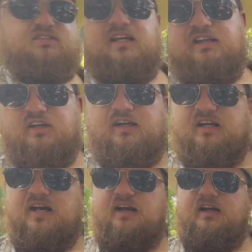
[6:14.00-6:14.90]
you're in
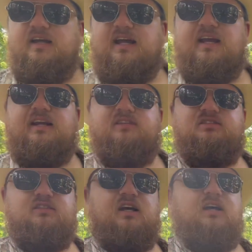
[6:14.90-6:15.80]
an area and
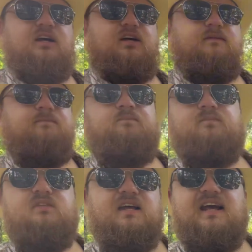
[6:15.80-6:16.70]
it's
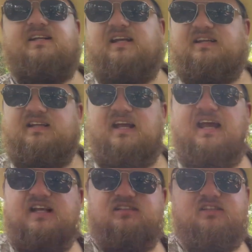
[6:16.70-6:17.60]
AT&T
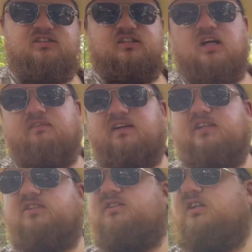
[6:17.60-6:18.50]
has good
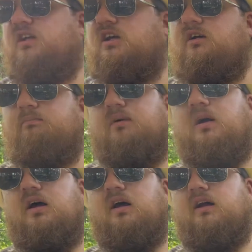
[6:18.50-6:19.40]
service,
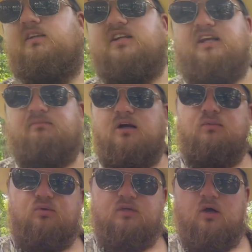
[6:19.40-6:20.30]
but
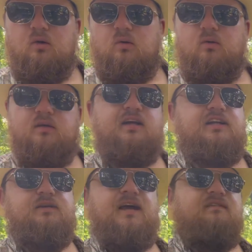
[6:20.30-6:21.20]
T-Mobile don't, and
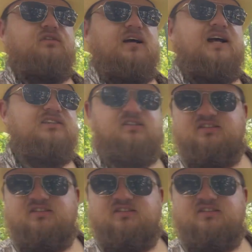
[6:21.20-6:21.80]
you have Verizon.